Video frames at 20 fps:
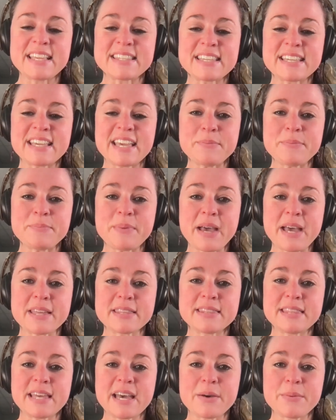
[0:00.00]
Thanks again,
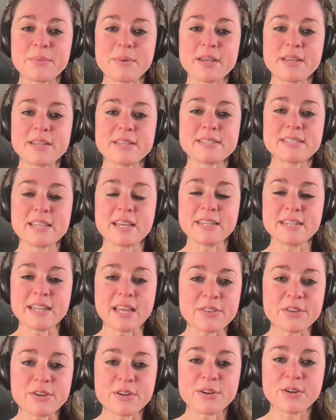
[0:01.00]
Beth. That was
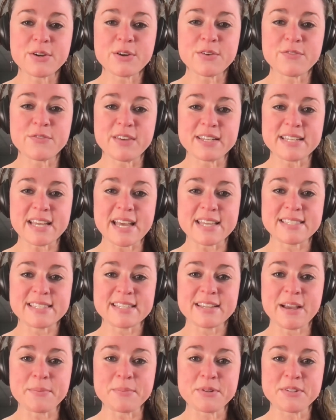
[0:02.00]
another
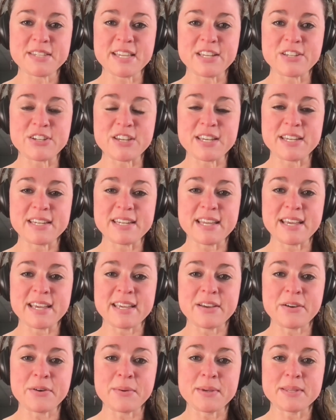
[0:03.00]
fantastic
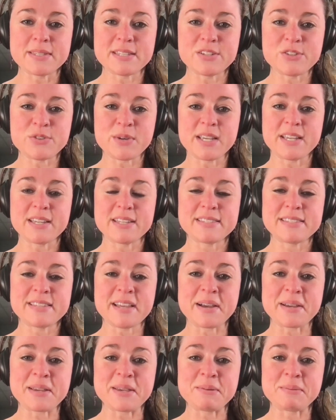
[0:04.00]
conversation. I always
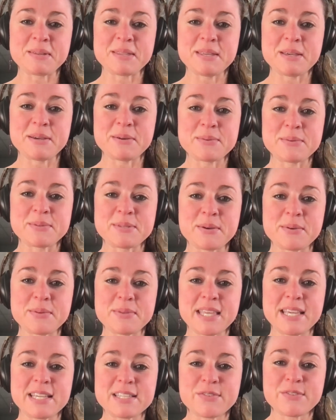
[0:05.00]
enjoy talking with you.
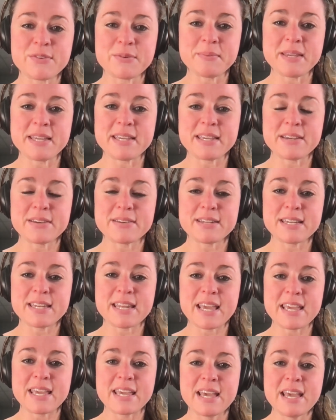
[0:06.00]
So thanks for being here
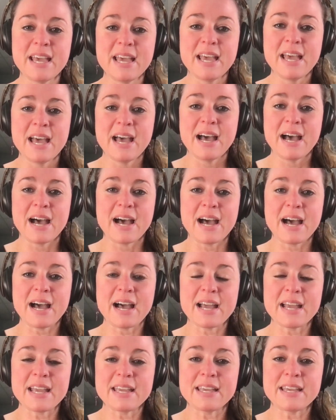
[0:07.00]
today.
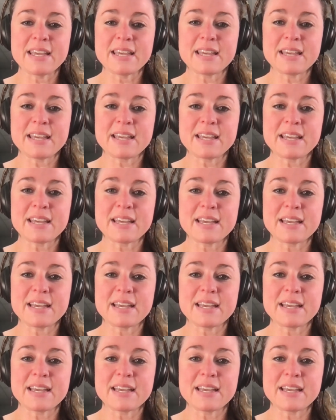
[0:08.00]
I